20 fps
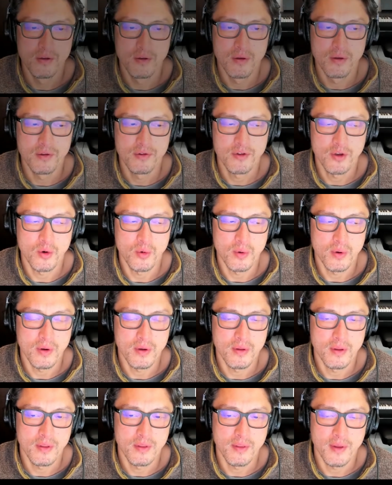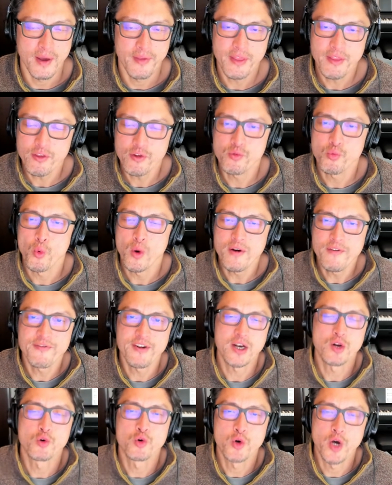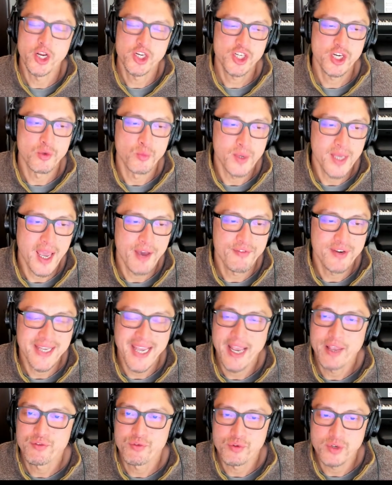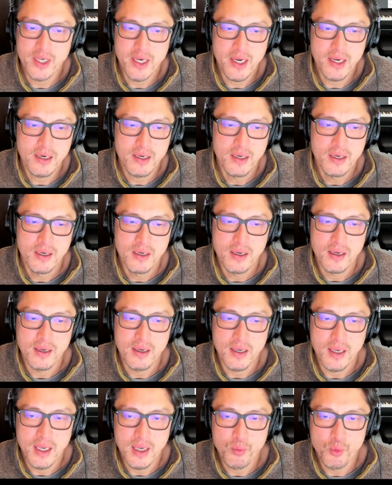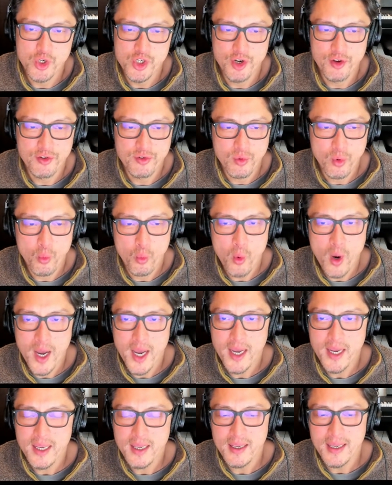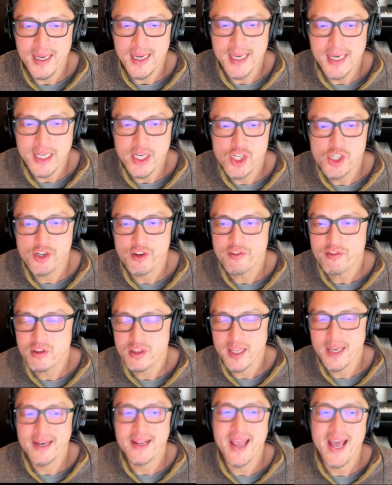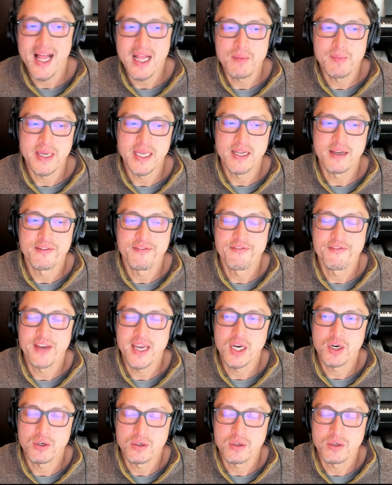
So I think there's one final question we haven't answered yet, which is why he didn't just let Alameda fail.